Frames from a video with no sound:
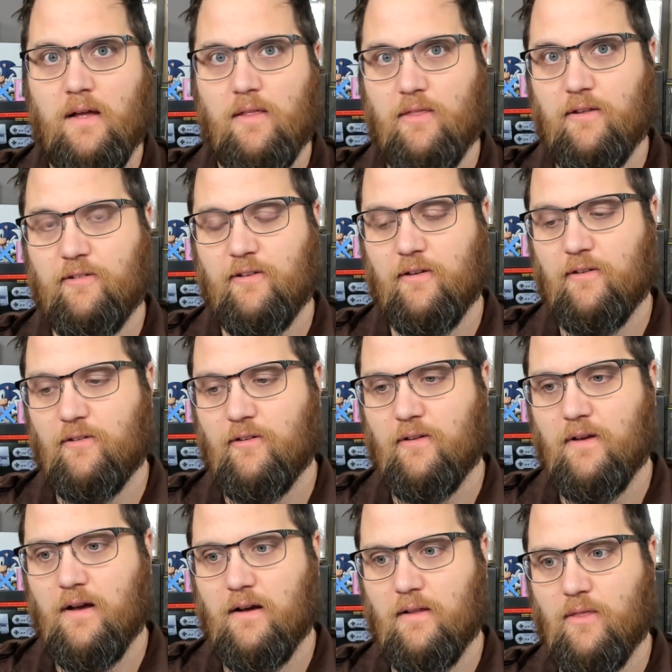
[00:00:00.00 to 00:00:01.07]
This is
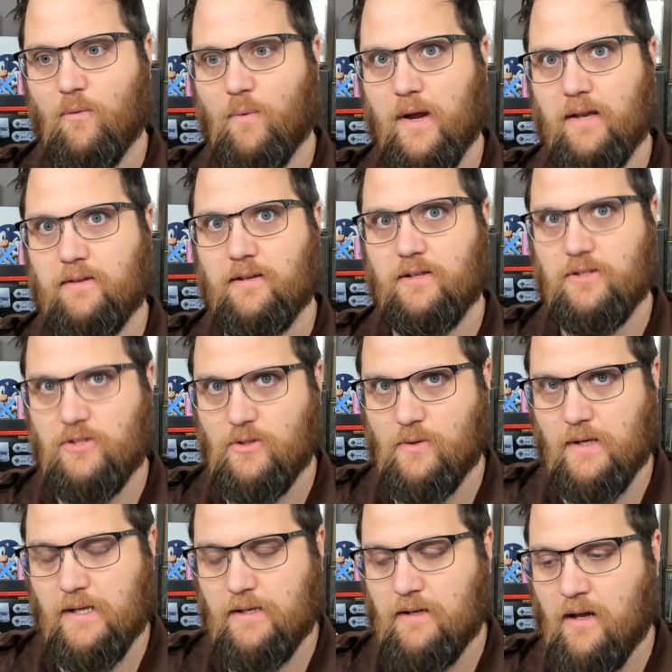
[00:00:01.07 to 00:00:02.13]
the way to do it.